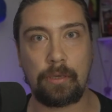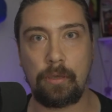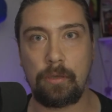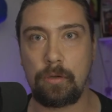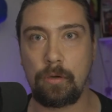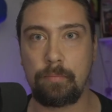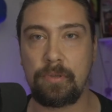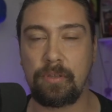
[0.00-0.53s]

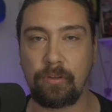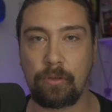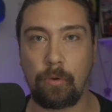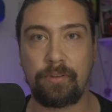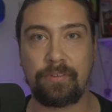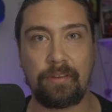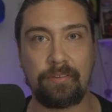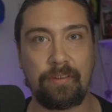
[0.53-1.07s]
Your music
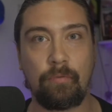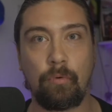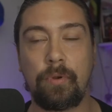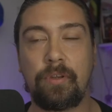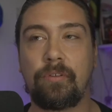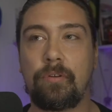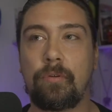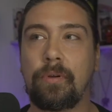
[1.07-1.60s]
always has to have a
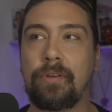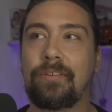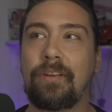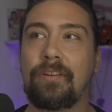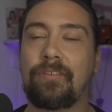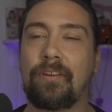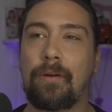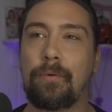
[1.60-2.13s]
reason to
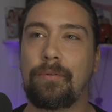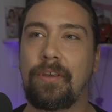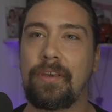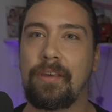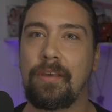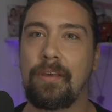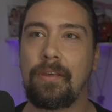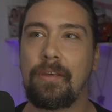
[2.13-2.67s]
exist. And I was like,
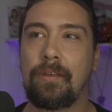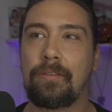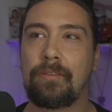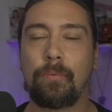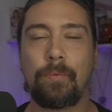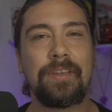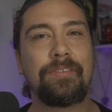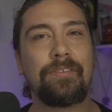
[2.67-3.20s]
the
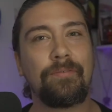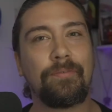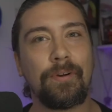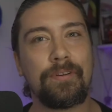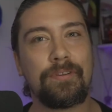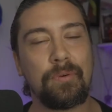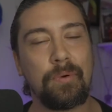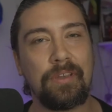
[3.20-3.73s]
reason for
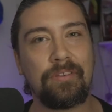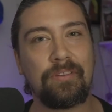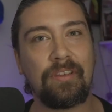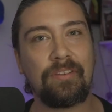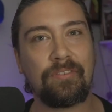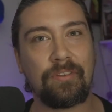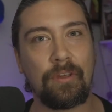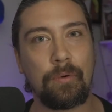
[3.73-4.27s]
it to
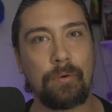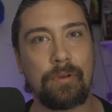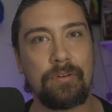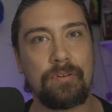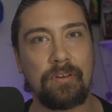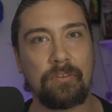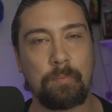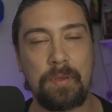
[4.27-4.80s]
exist, though, could
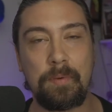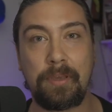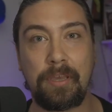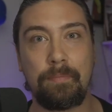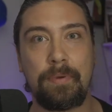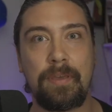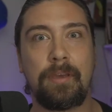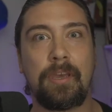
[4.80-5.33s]
just be
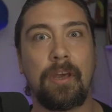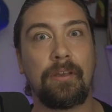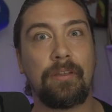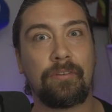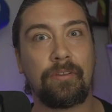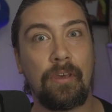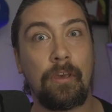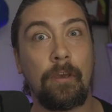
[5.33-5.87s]

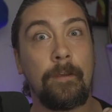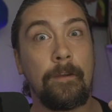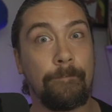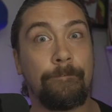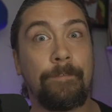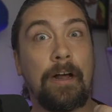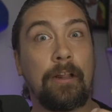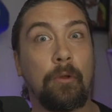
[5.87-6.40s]
because you're
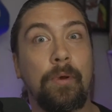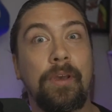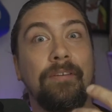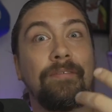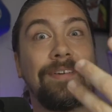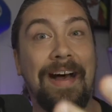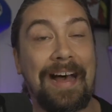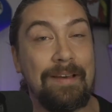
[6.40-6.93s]
following a
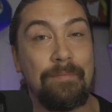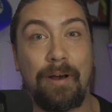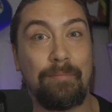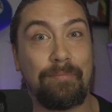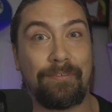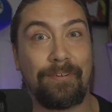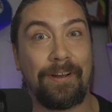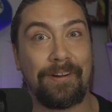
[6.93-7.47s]
vibe
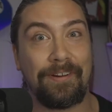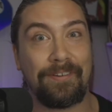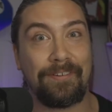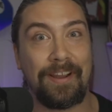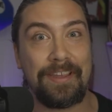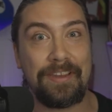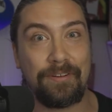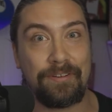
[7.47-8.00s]
up front,
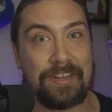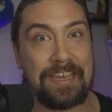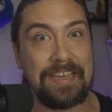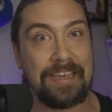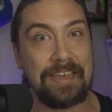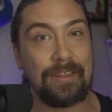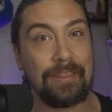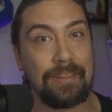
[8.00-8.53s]
right? You're
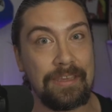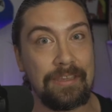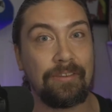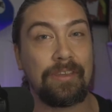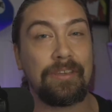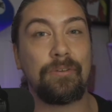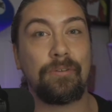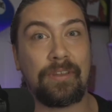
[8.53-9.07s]
taking these,
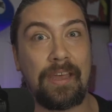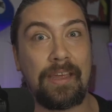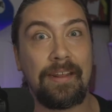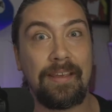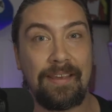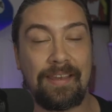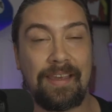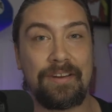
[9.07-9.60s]
like you said,
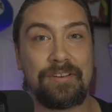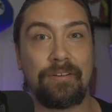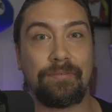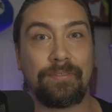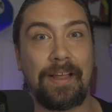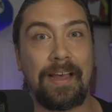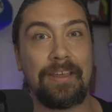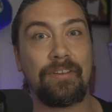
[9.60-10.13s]
catching
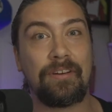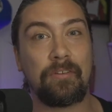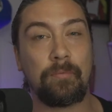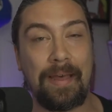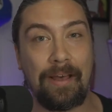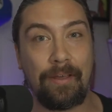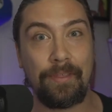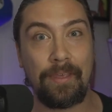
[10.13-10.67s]
flies in his
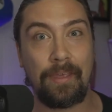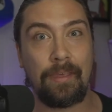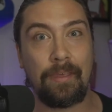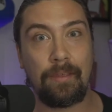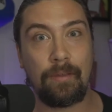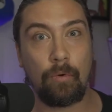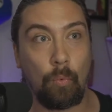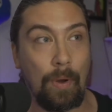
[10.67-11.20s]
mouth.
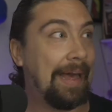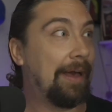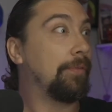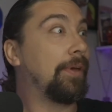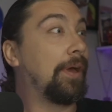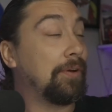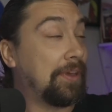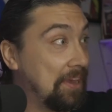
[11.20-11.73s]
Wow.
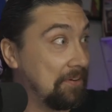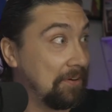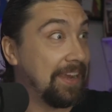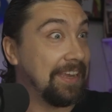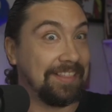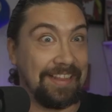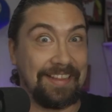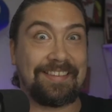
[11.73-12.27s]
Okay,
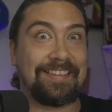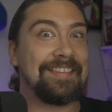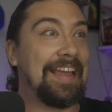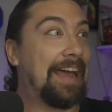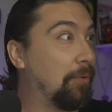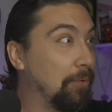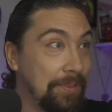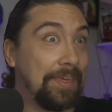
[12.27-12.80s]
great.
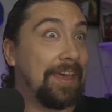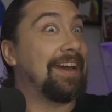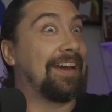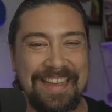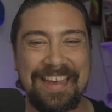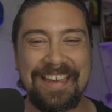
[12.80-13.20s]
Now we're there.